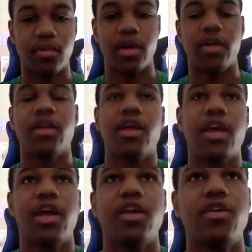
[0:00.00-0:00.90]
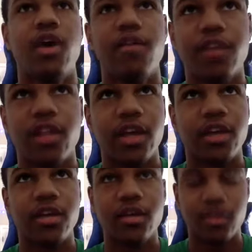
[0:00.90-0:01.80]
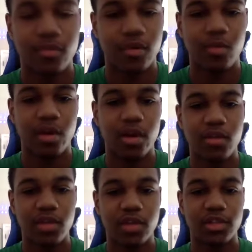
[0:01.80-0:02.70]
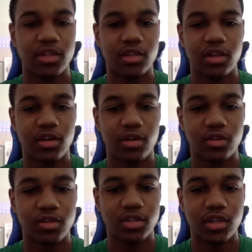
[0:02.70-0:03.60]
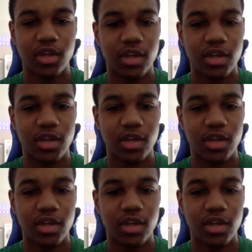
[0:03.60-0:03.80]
But AAU, I feel like with Brandon being such a good coach,